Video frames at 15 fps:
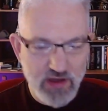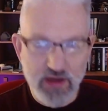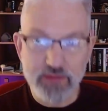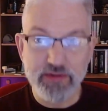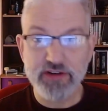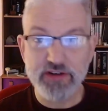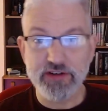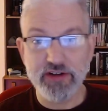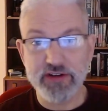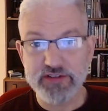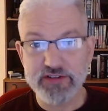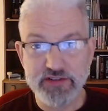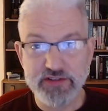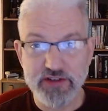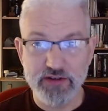I'm not an
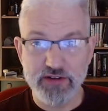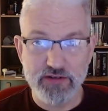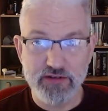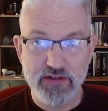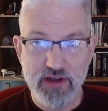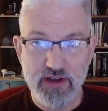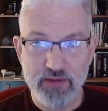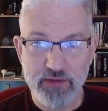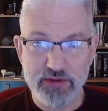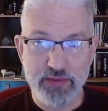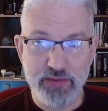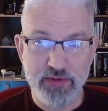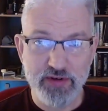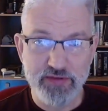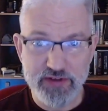artist, so I'm only
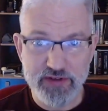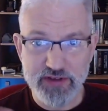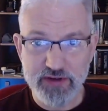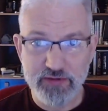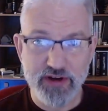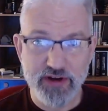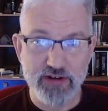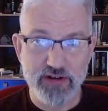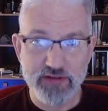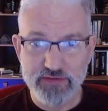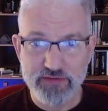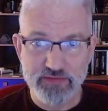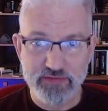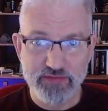peripherally aware of,